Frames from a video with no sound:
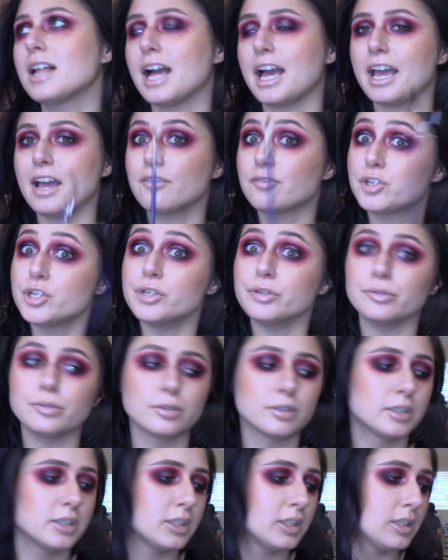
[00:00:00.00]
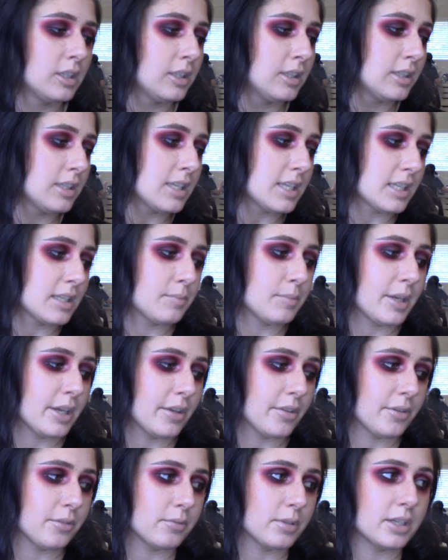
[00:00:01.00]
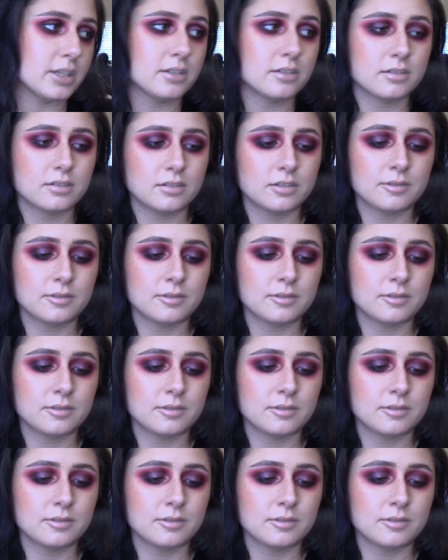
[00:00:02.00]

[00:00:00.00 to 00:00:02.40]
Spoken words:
I have two. This is my other one.